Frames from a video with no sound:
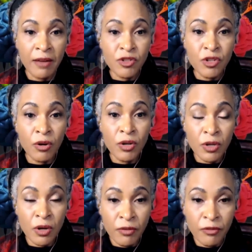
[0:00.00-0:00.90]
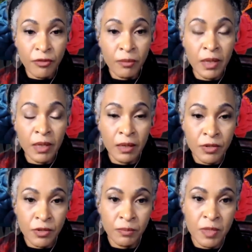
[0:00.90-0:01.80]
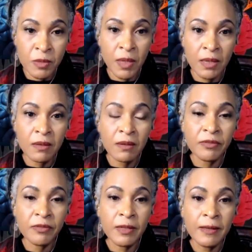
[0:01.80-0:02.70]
have charge over from a leadership perspective.